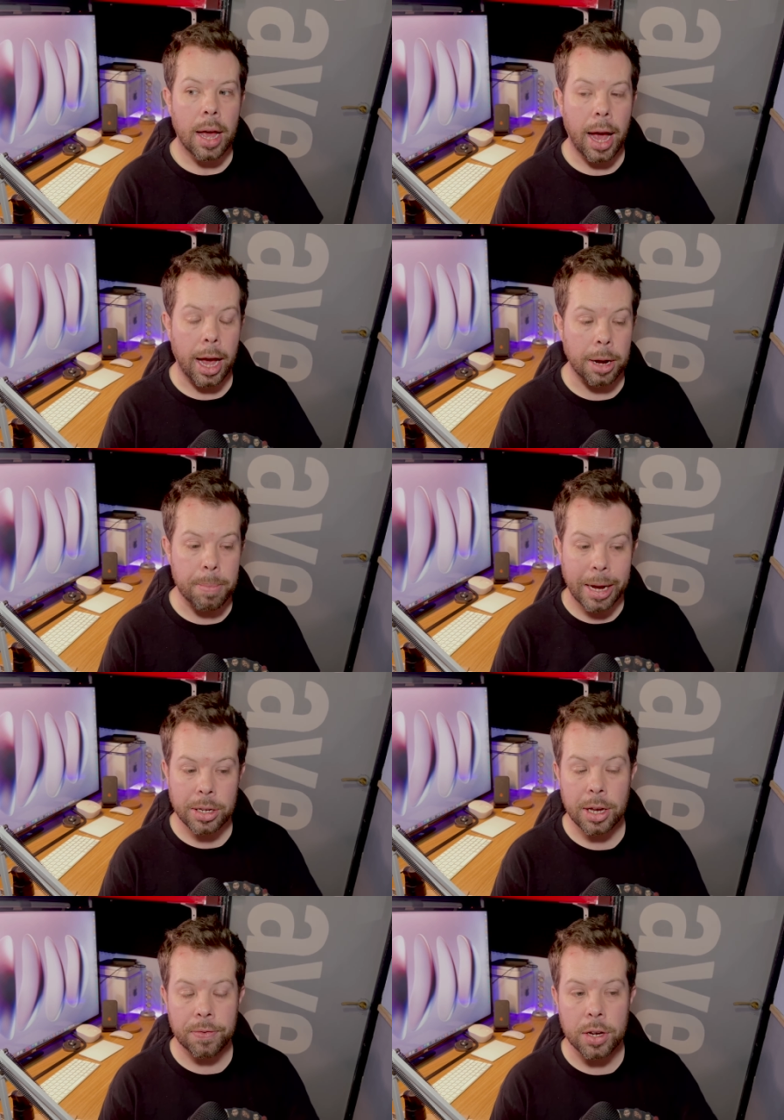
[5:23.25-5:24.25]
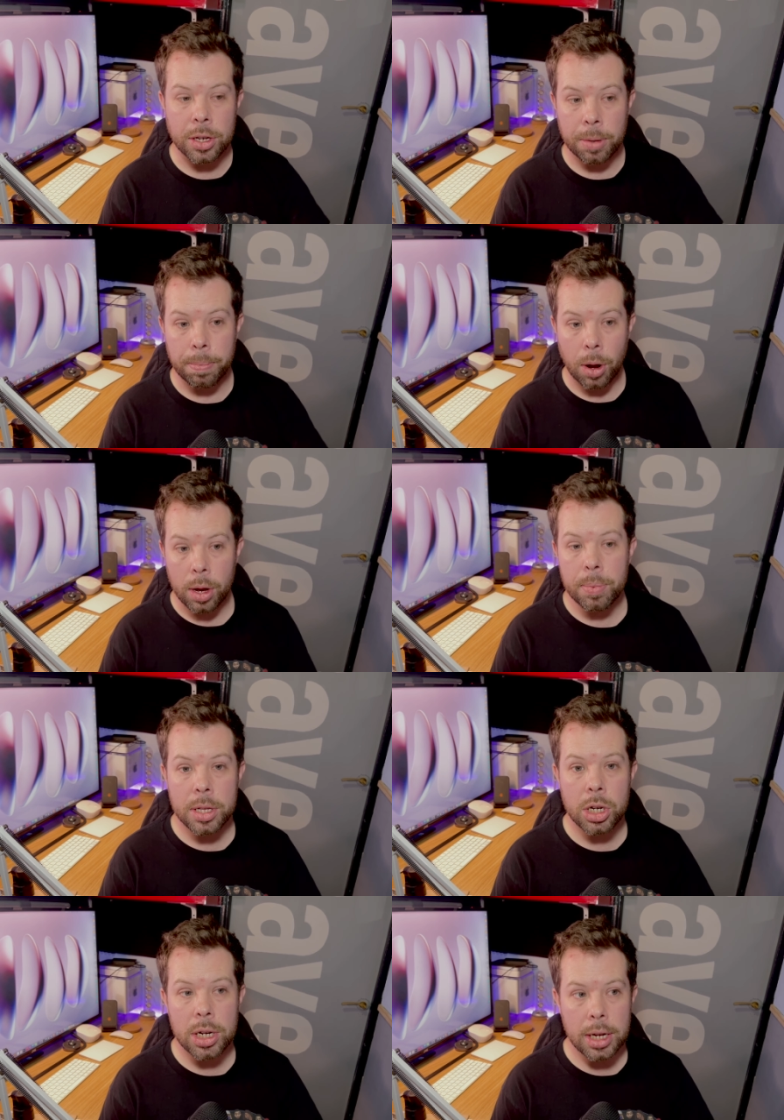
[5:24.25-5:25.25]
And MagSafe does comply with
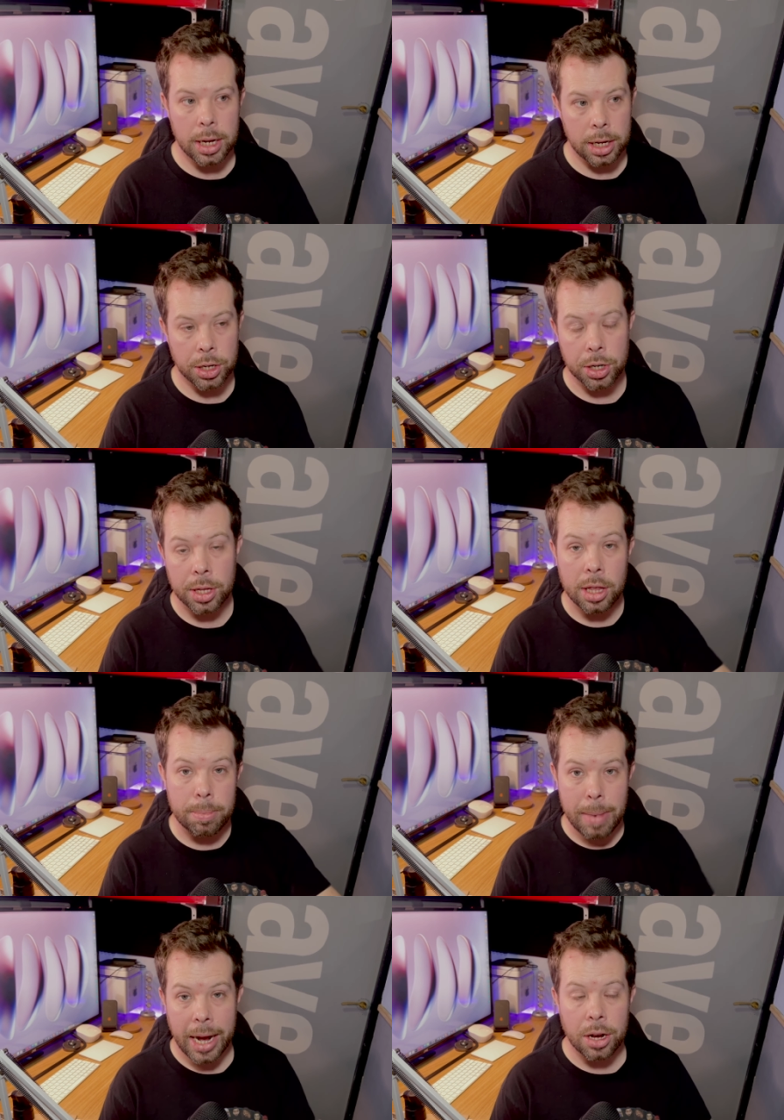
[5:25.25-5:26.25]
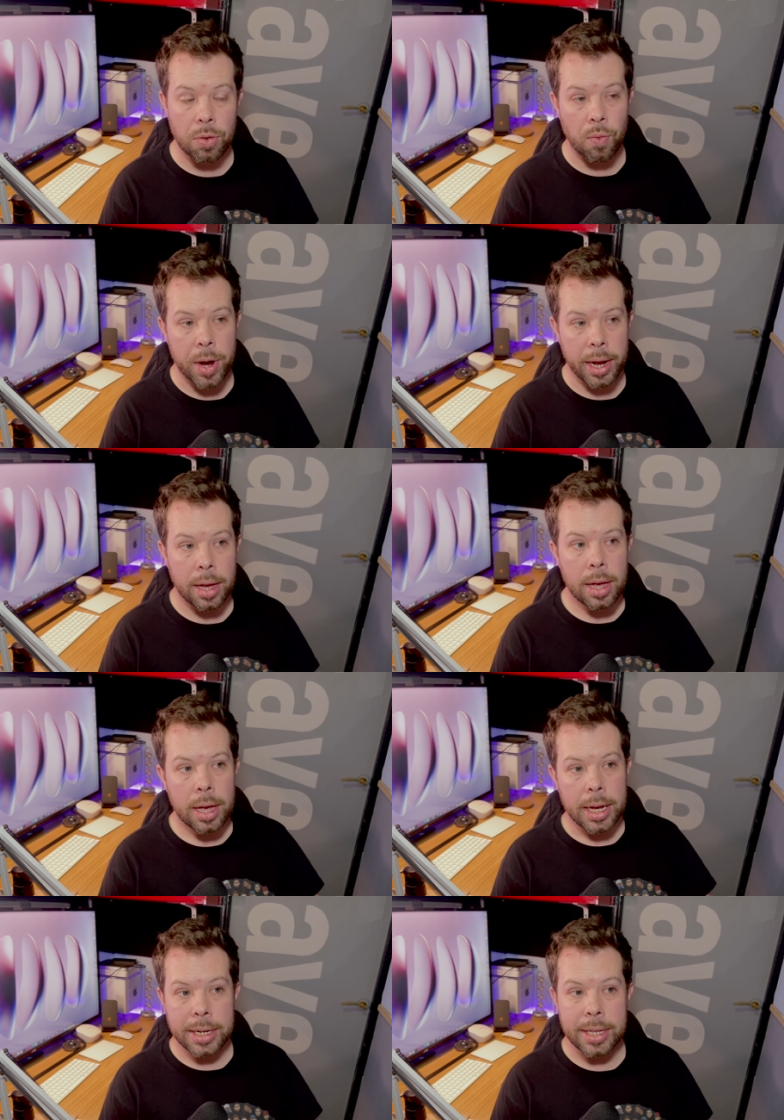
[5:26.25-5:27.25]
Qi, it's just that the magnet ring
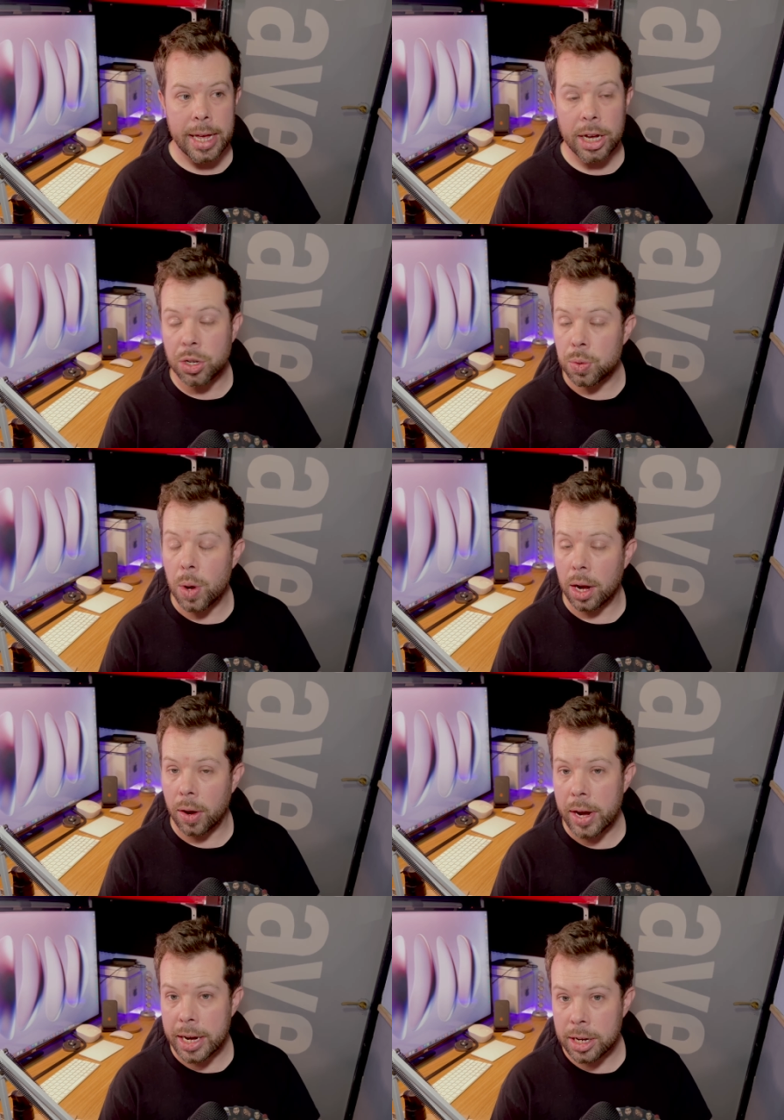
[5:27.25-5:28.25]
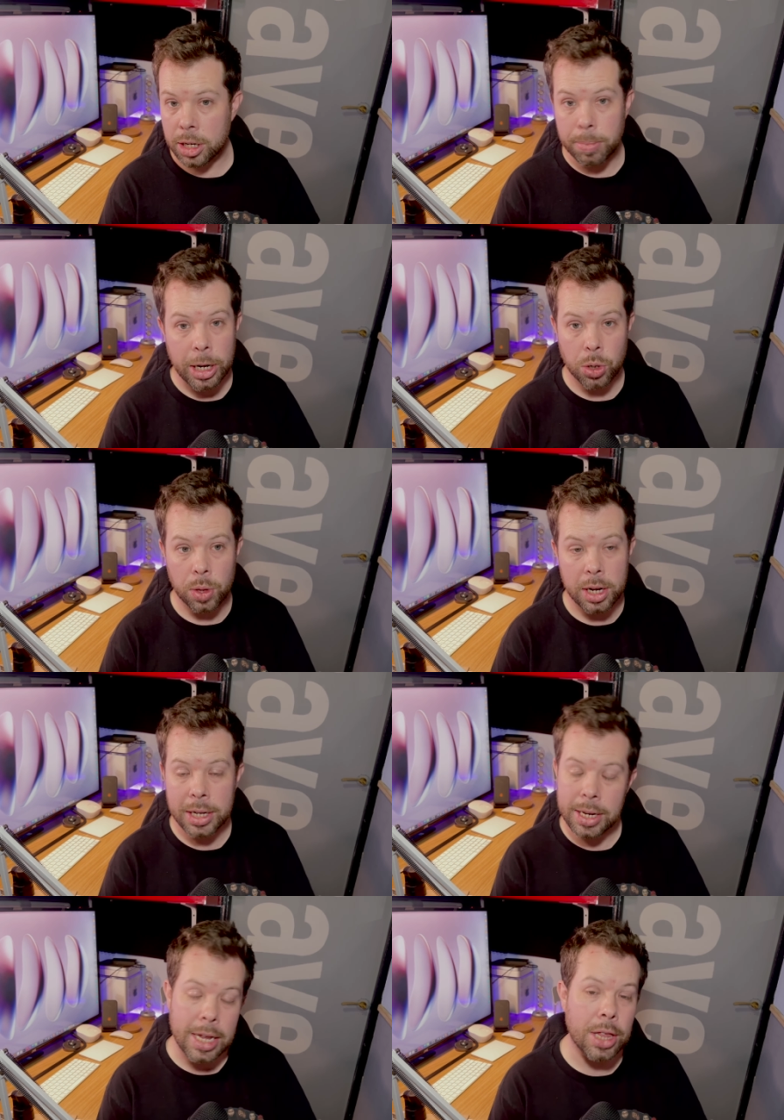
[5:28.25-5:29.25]
is there to align it to make sure that
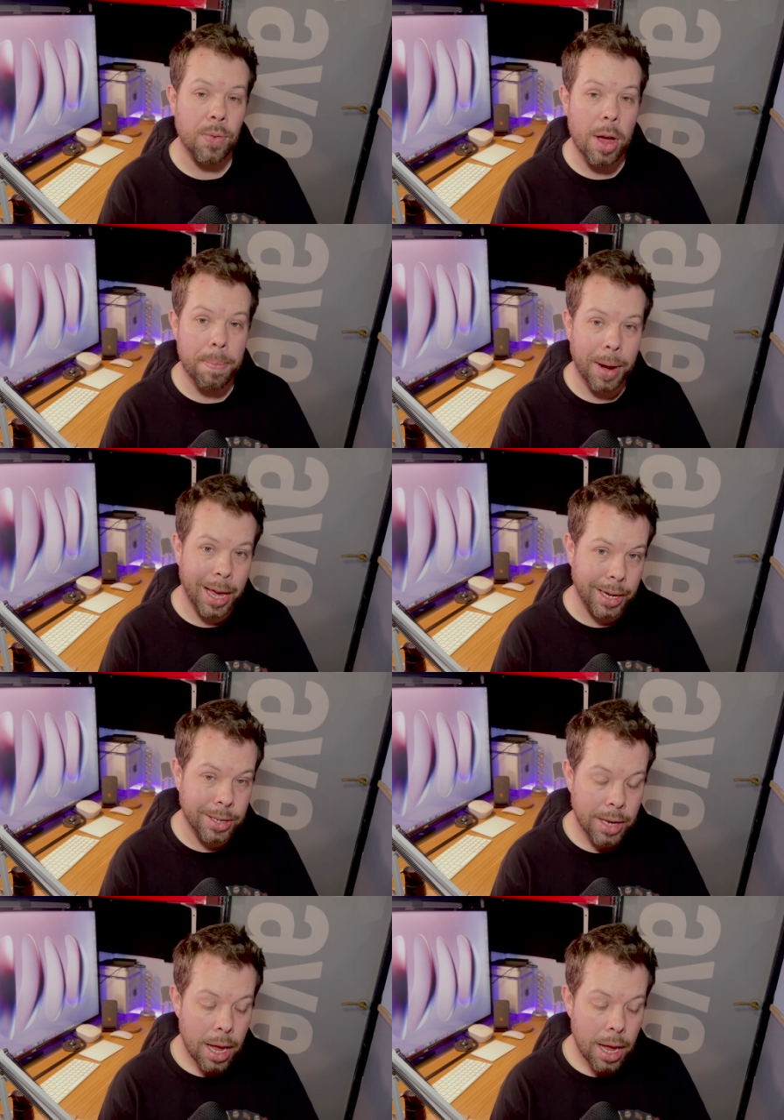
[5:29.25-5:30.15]
it's in the right place.